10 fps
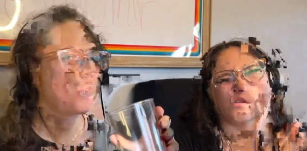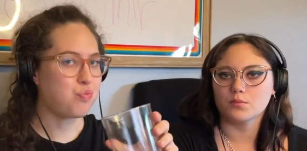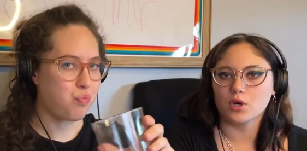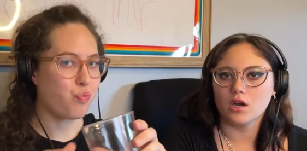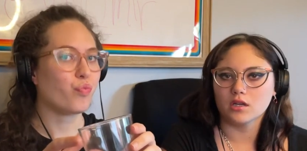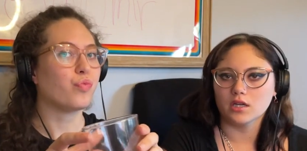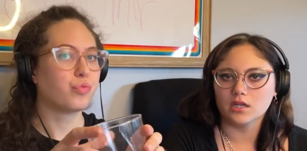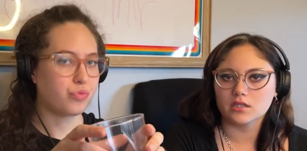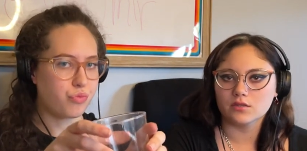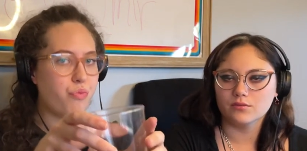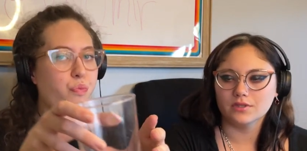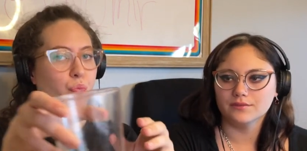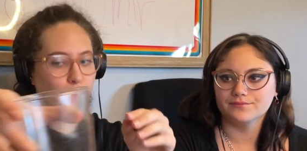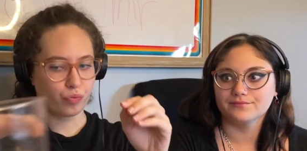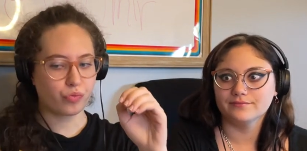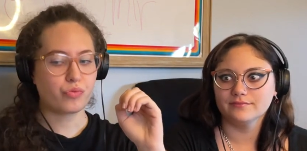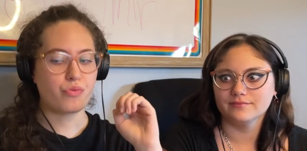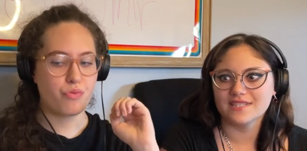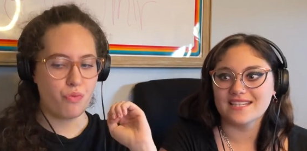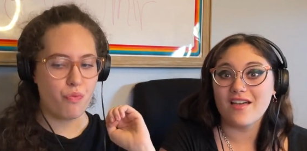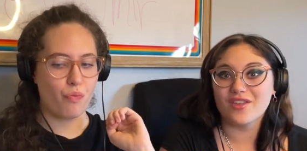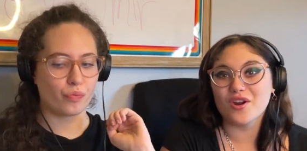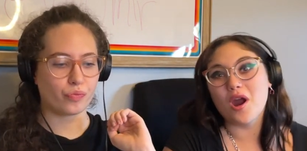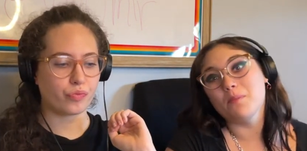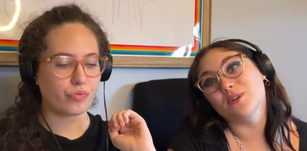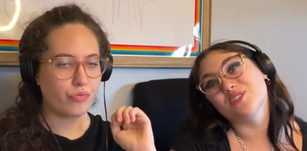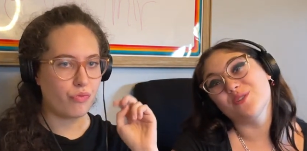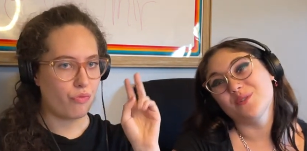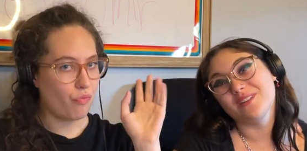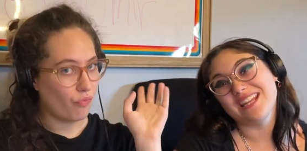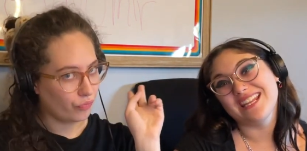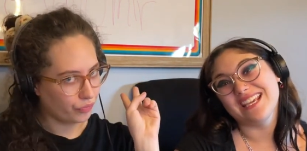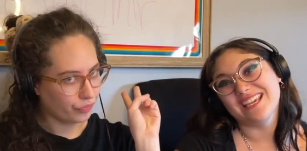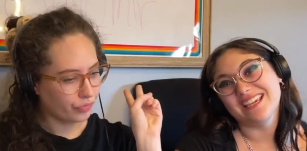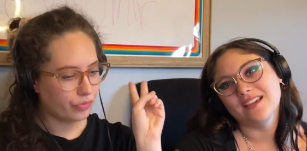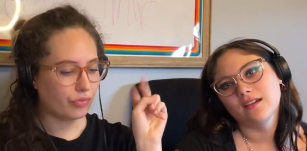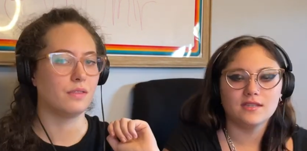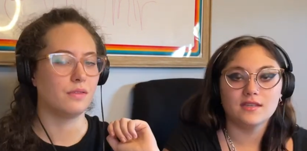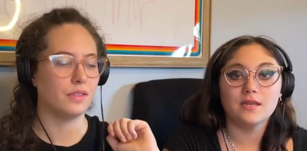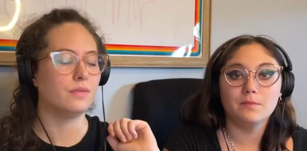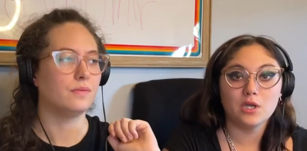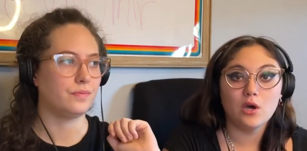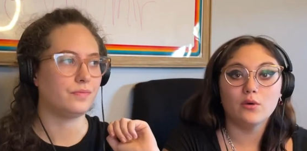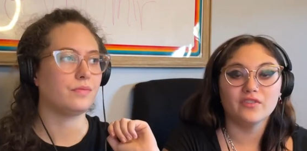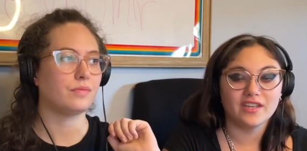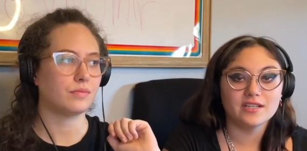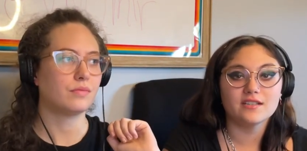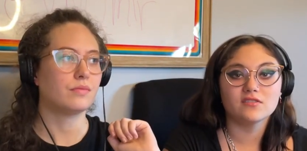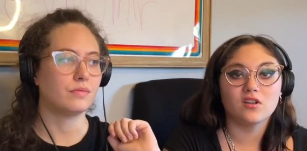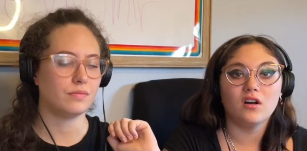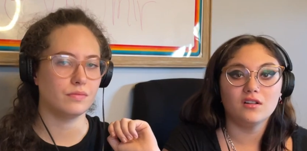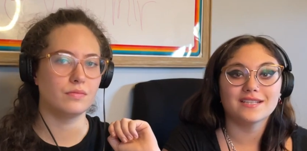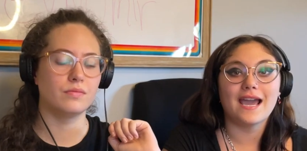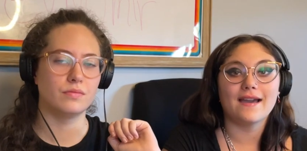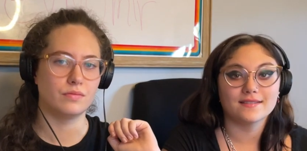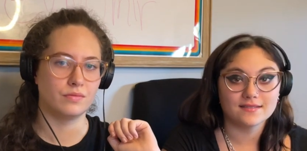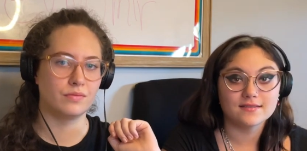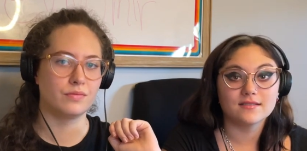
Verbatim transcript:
Speaker 1: their product. Well, Hmm, sell their opportunity. Keep note that it is called Access